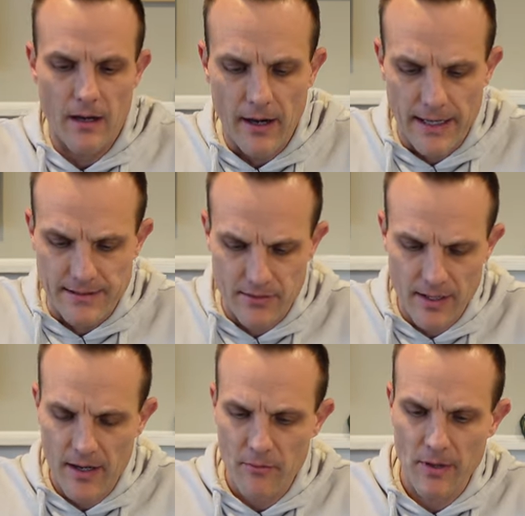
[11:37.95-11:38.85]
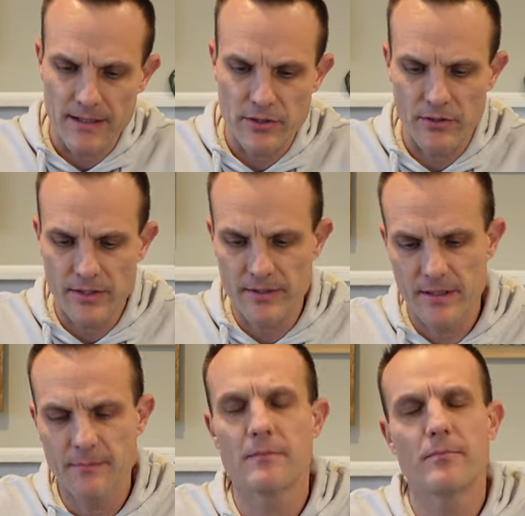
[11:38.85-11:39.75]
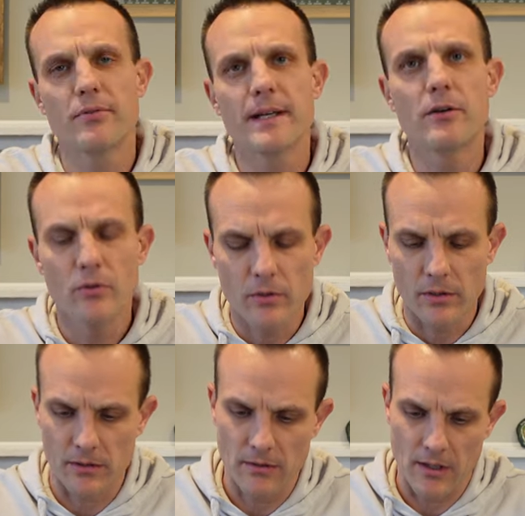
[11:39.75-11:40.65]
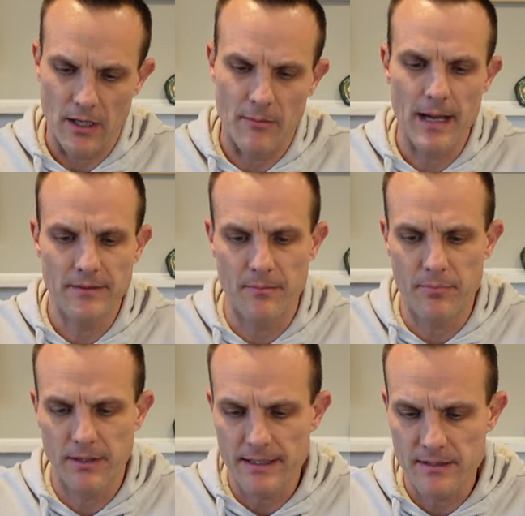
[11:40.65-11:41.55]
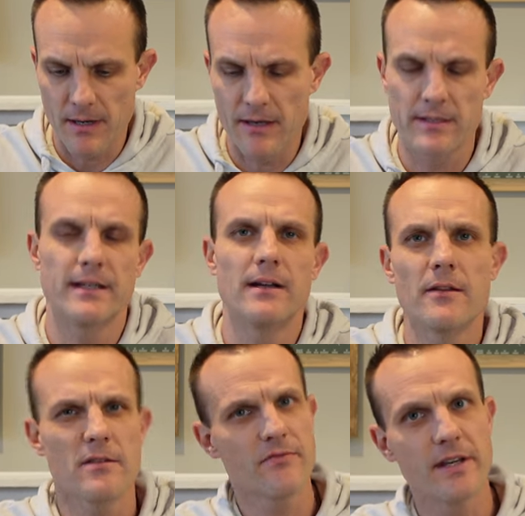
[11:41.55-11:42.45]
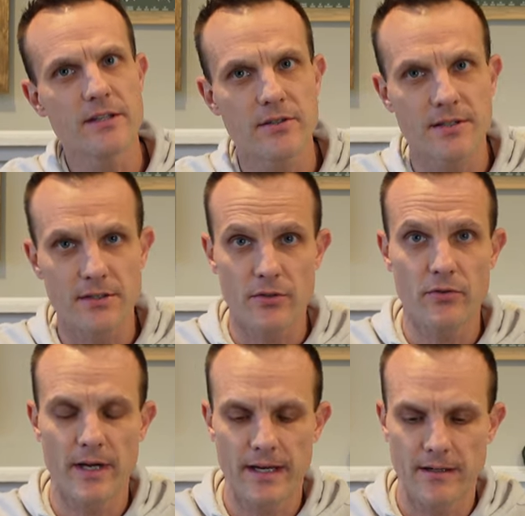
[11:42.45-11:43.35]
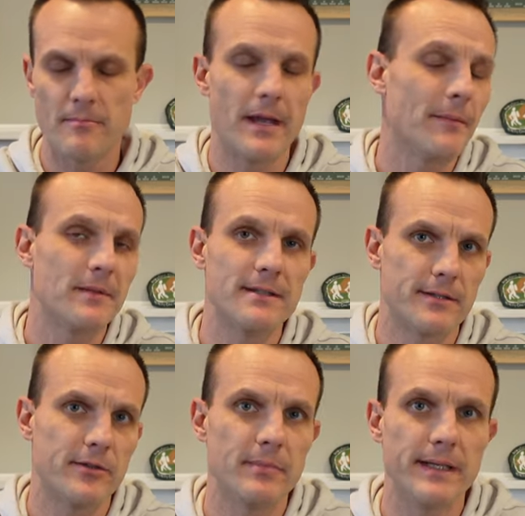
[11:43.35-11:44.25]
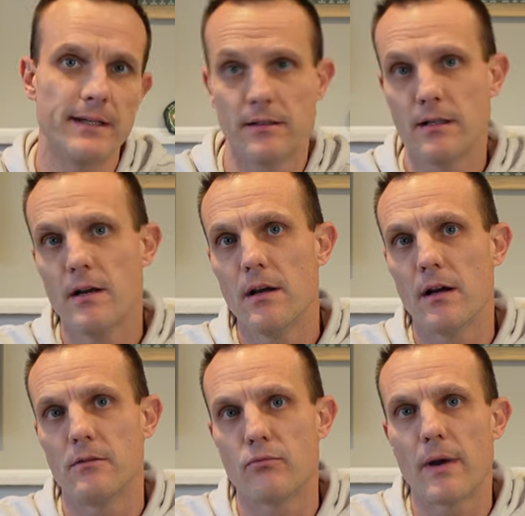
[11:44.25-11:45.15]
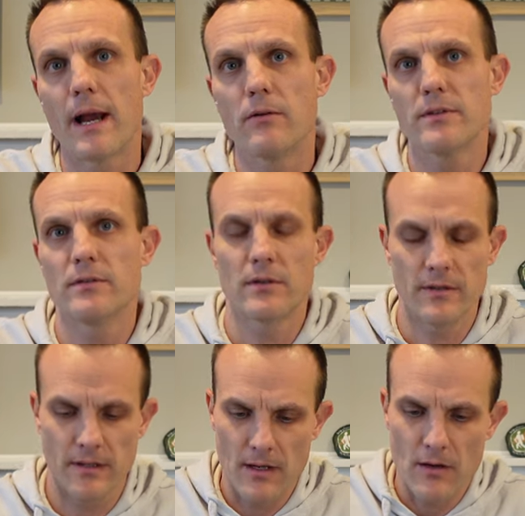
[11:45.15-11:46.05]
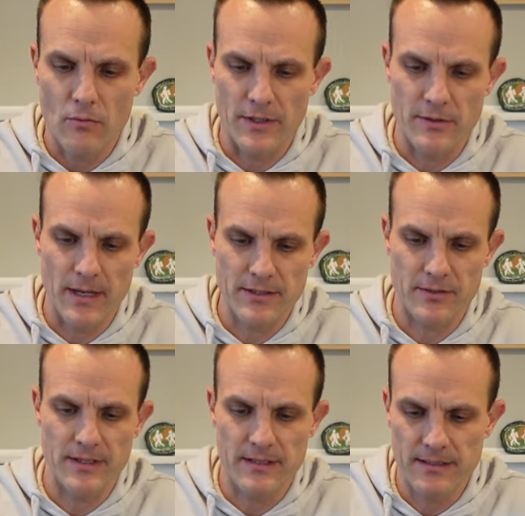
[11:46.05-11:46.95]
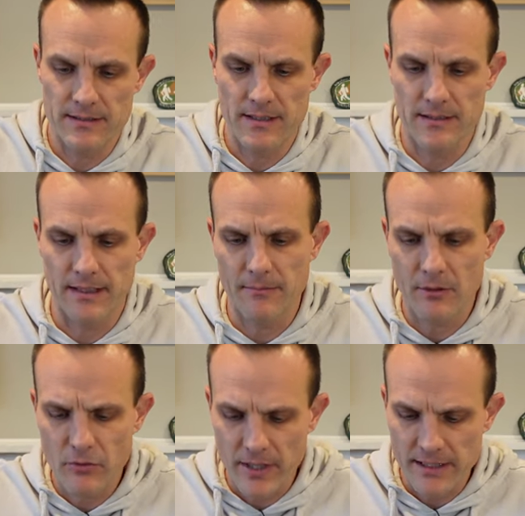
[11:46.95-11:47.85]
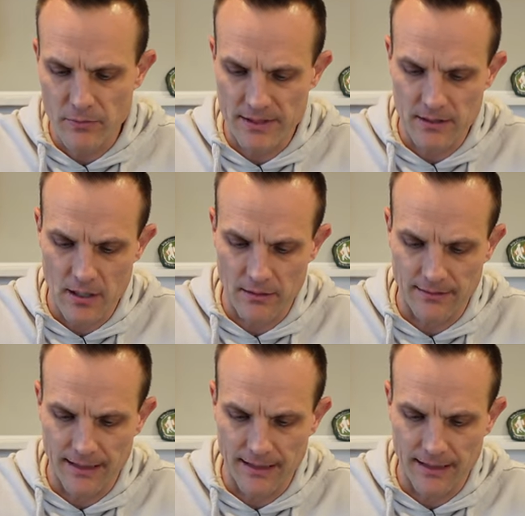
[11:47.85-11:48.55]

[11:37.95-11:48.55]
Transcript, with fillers: All right, so now I want to show you something pretty cool about the place marks and other features that you create on the map. This could be a, a route, or when you measure the distance, it creates what's called